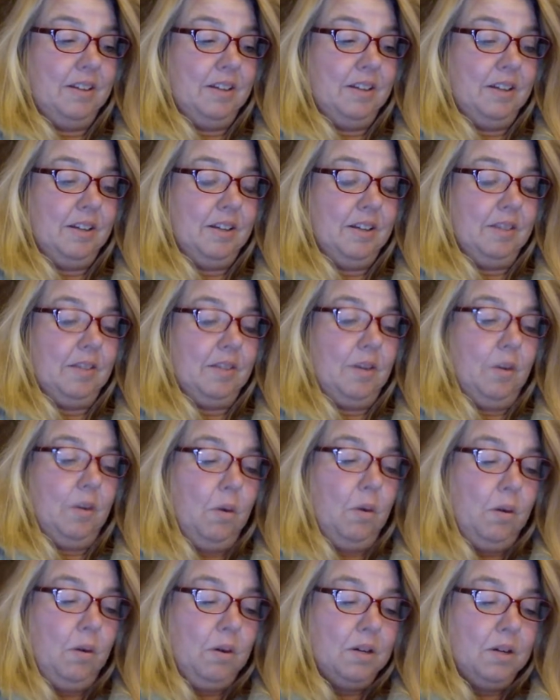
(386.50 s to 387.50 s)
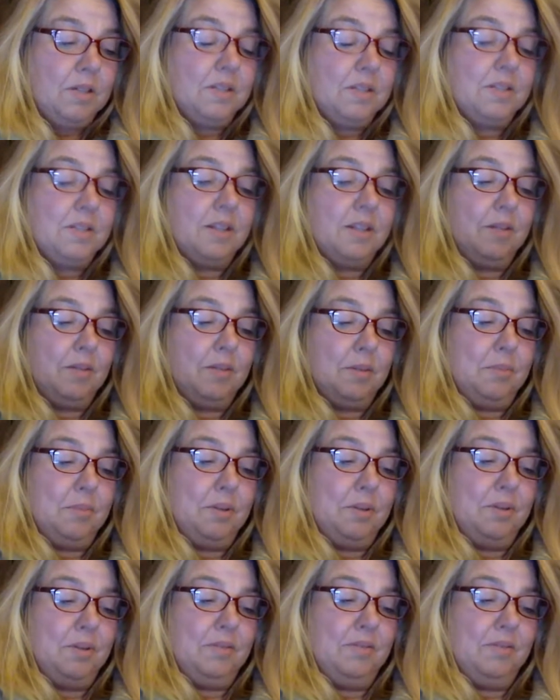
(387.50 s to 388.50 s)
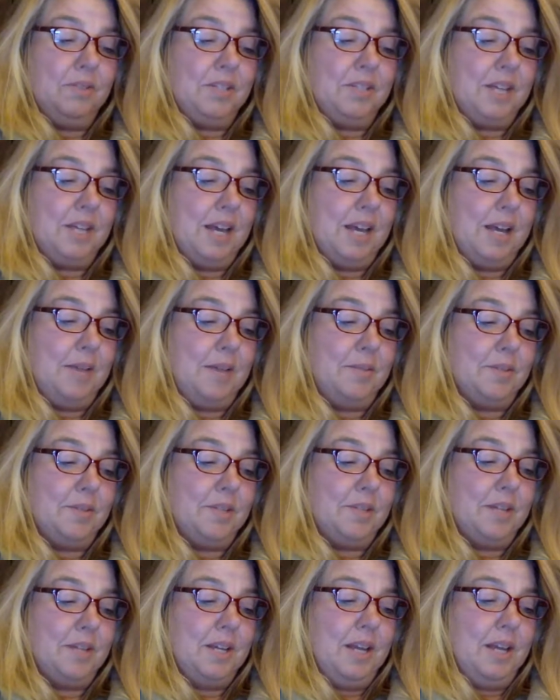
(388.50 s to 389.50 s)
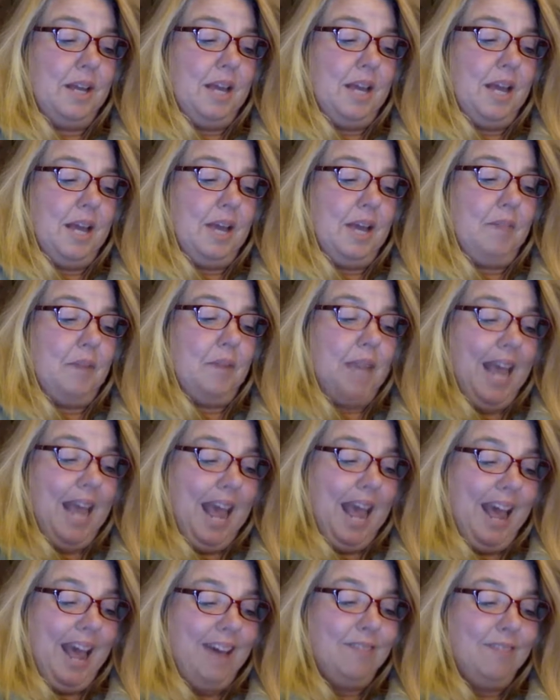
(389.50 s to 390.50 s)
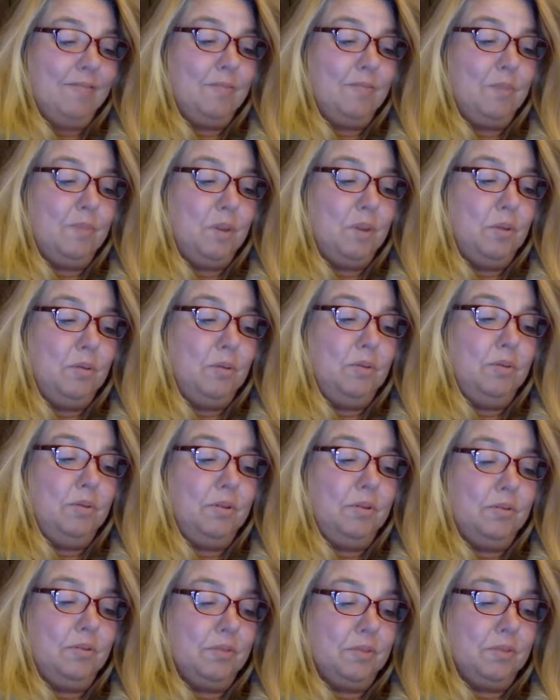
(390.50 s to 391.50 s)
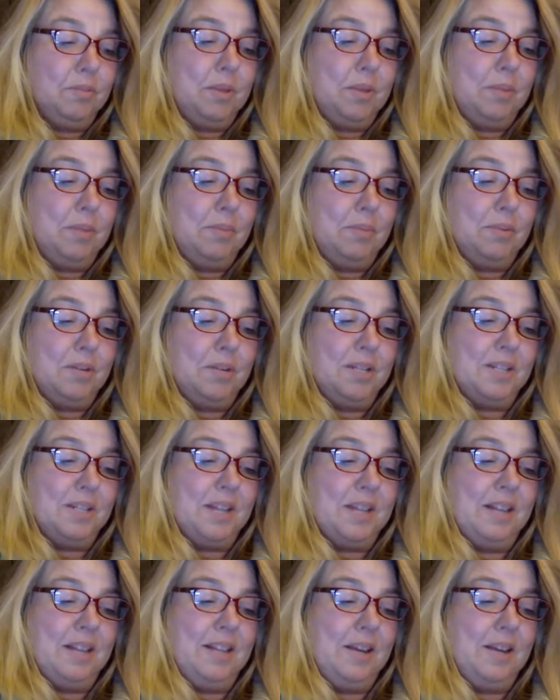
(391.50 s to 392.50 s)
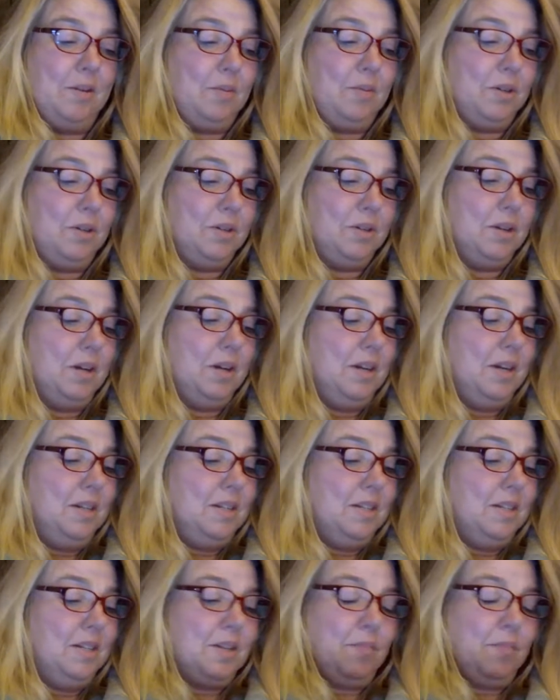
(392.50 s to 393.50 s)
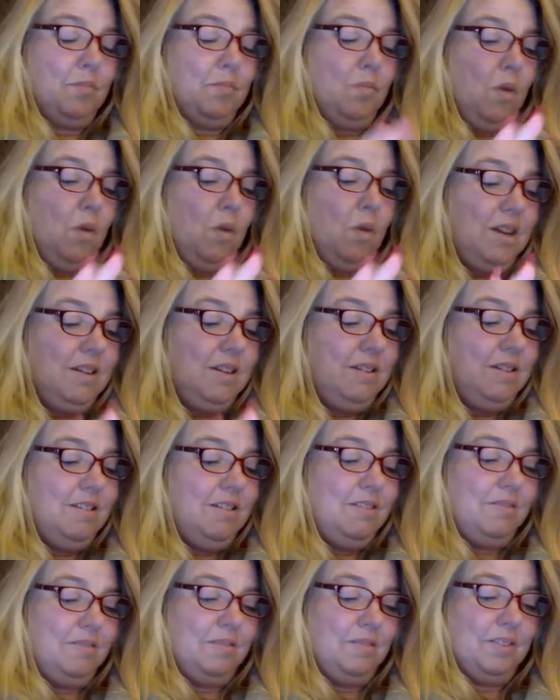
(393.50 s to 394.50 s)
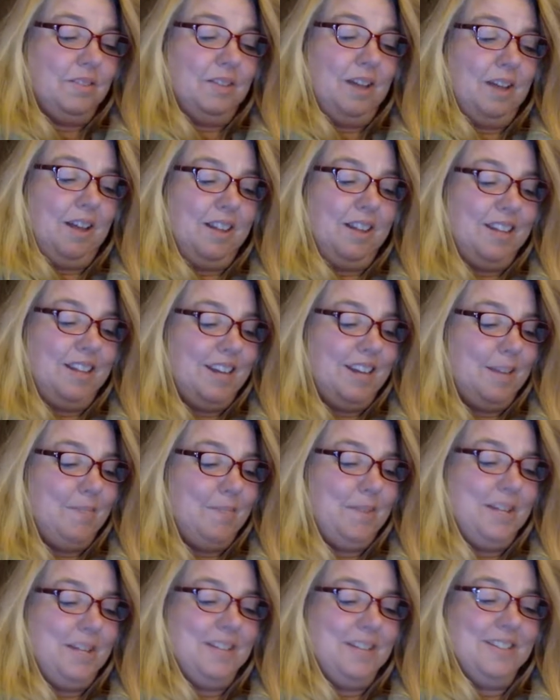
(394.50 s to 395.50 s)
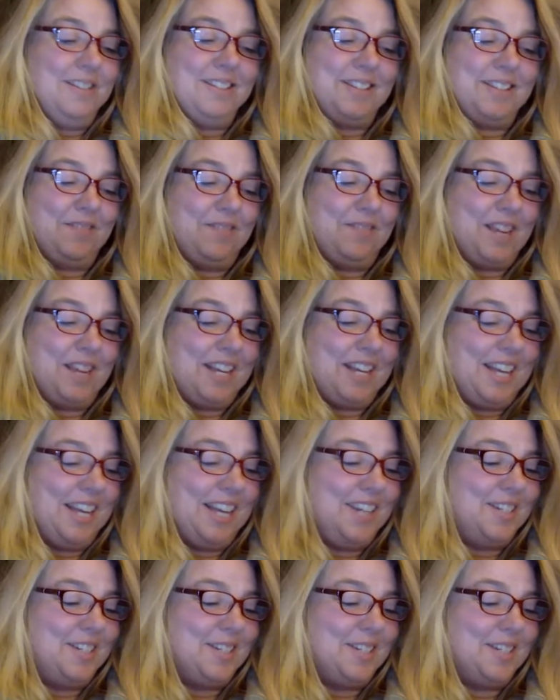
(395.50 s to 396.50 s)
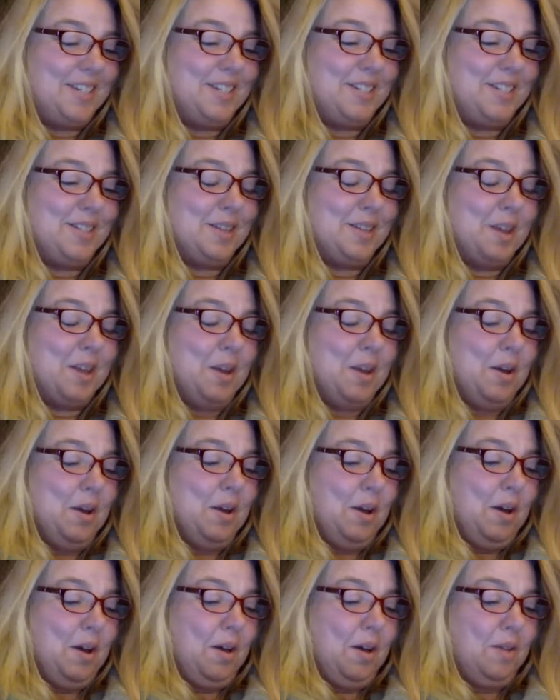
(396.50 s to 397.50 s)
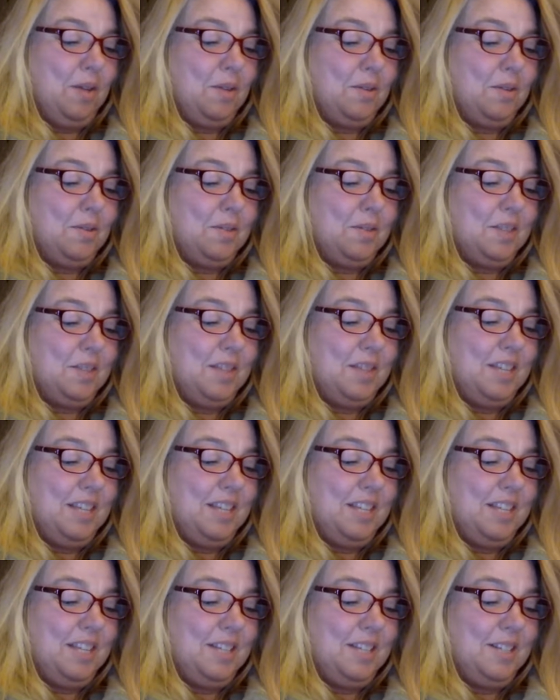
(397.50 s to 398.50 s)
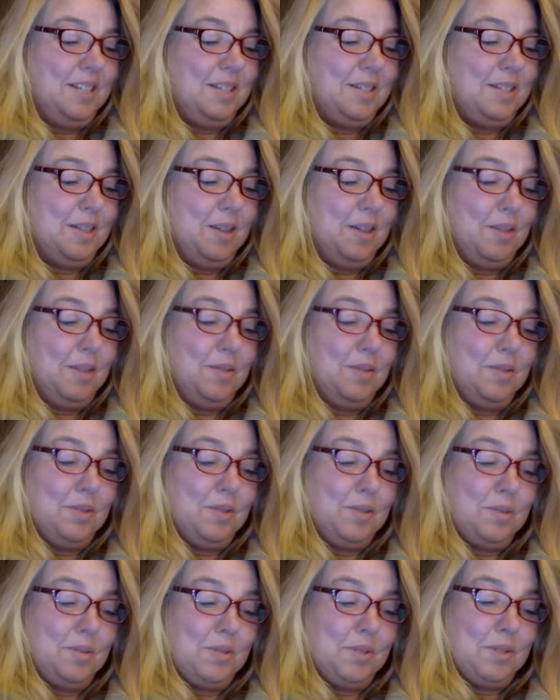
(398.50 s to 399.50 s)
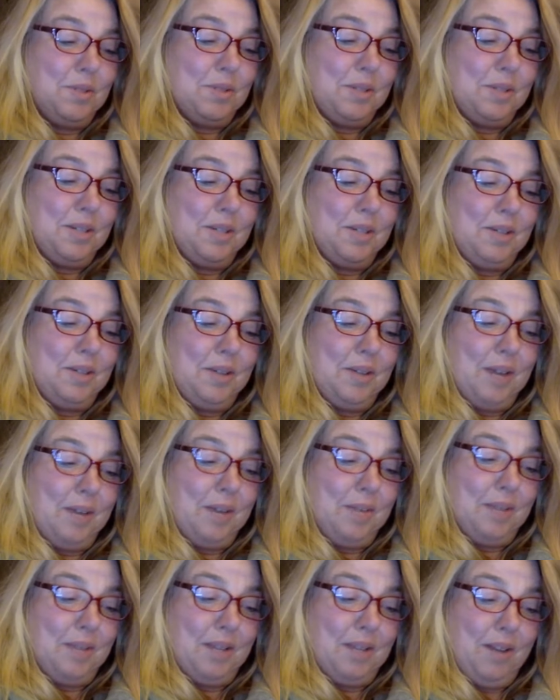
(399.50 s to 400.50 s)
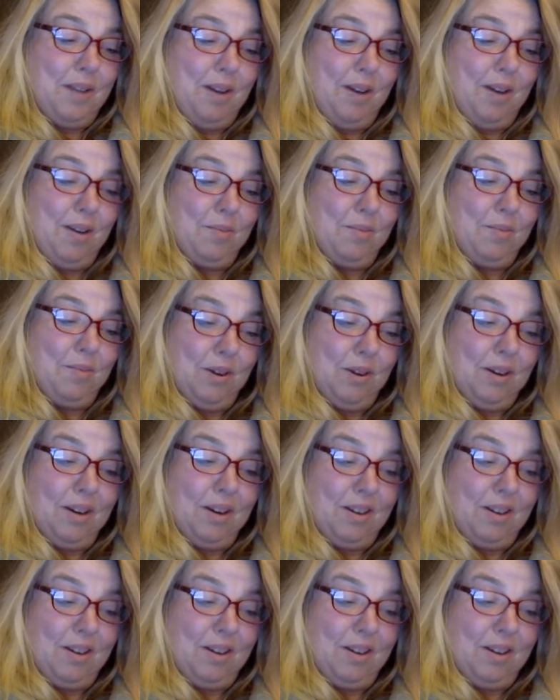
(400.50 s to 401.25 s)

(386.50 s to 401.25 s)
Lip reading: Of course, there were beautiful times, and we have beautiful memories, and there were some wonderful holiday meals and vacations, although those were incredibly hard work